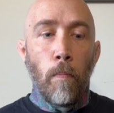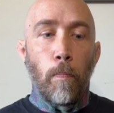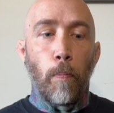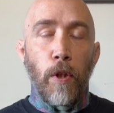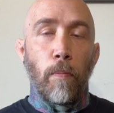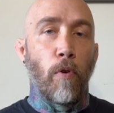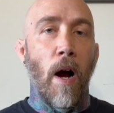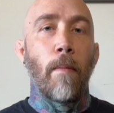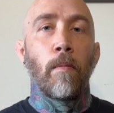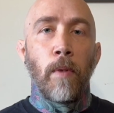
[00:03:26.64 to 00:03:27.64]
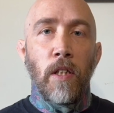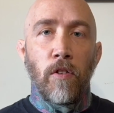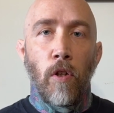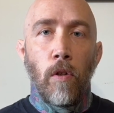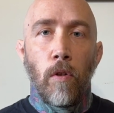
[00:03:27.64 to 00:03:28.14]
But the problem
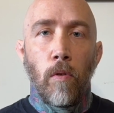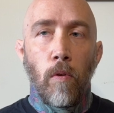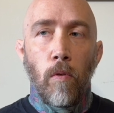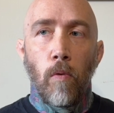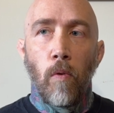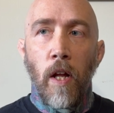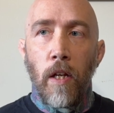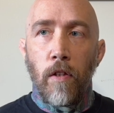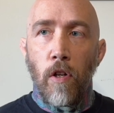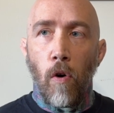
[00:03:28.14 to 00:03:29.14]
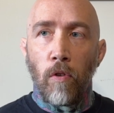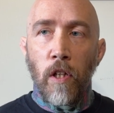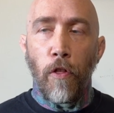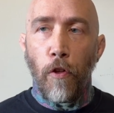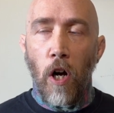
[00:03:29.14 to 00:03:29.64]
is when the
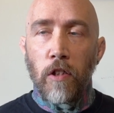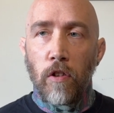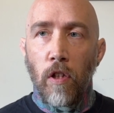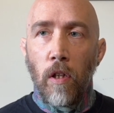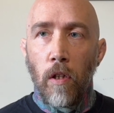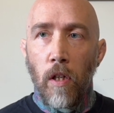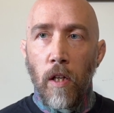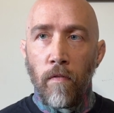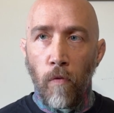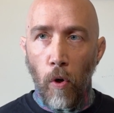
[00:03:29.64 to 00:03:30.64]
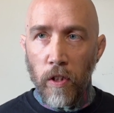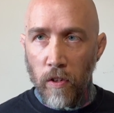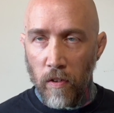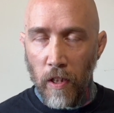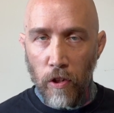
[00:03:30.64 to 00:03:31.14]
only thoughts and
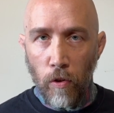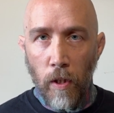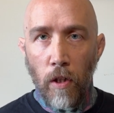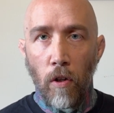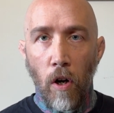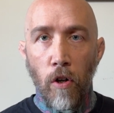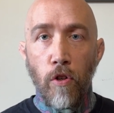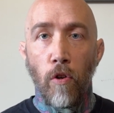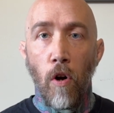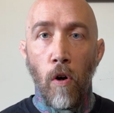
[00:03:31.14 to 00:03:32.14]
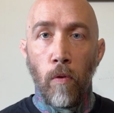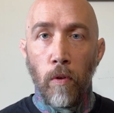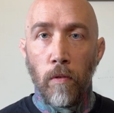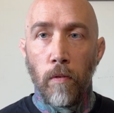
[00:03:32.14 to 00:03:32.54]
voices that you hear are your own,